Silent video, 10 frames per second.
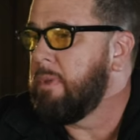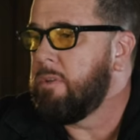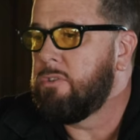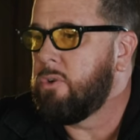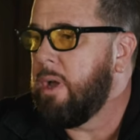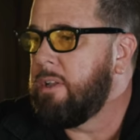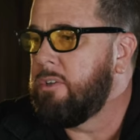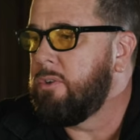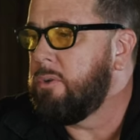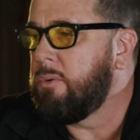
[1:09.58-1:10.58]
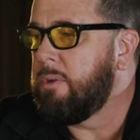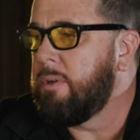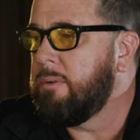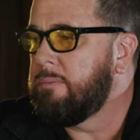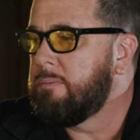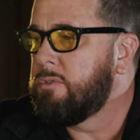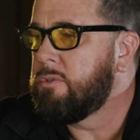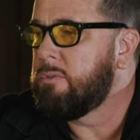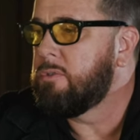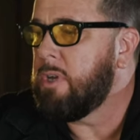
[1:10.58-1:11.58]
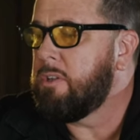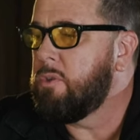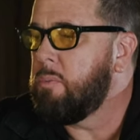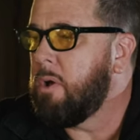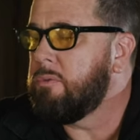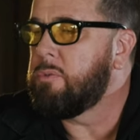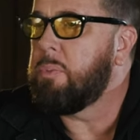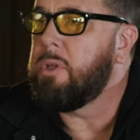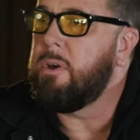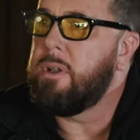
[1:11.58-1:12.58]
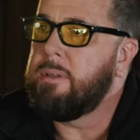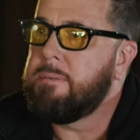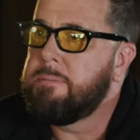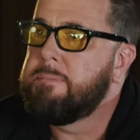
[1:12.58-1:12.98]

and try to do, you know, try to do my own spin on it.